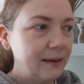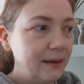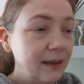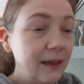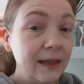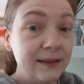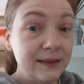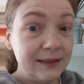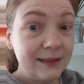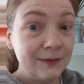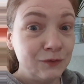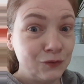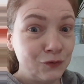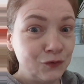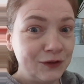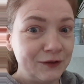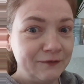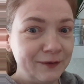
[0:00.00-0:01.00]
And today was
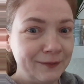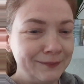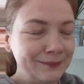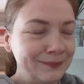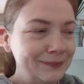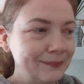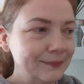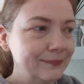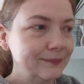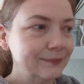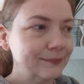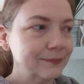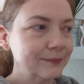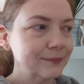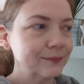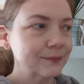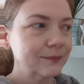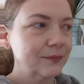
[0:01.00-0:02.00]
no different.
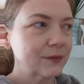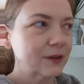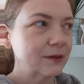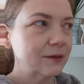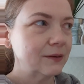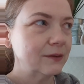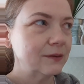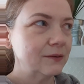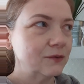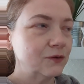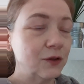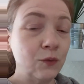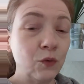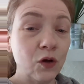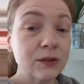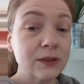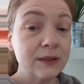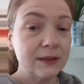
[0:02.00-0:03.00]
So he
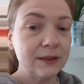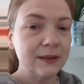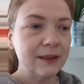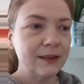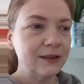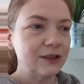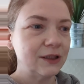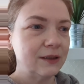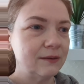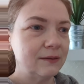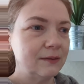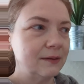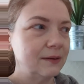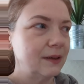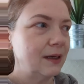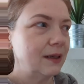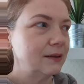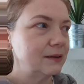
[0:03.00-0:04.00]
walks into the kitchen
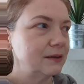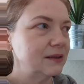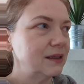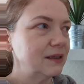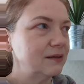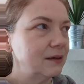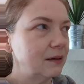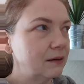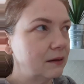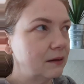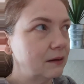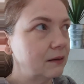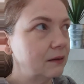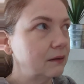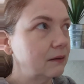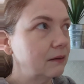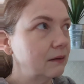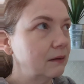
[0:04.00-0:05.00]
and he says,
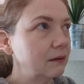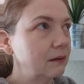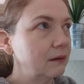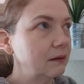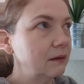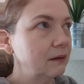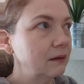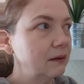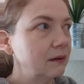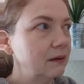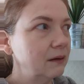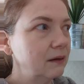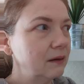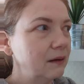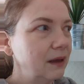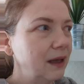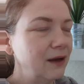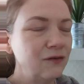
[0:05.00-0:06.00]

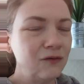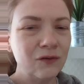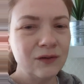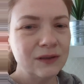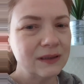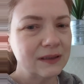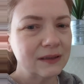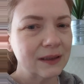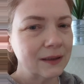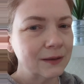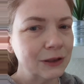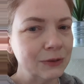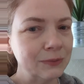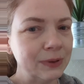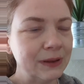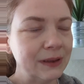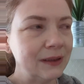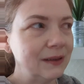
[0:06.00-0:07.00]
how long has this
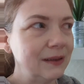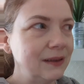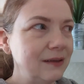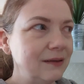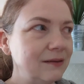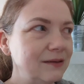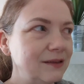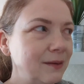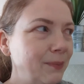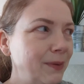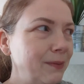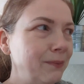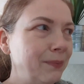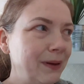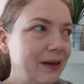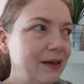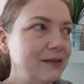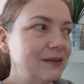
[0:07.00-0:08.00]
kitchen been in here? It's a bit
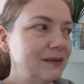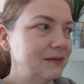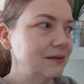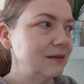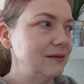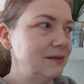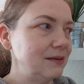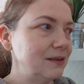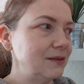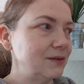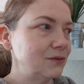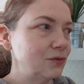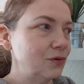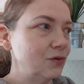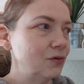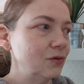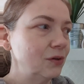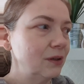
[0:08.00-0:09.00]
past it, Lindsay, is it
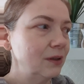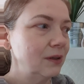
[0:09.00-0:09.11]
not?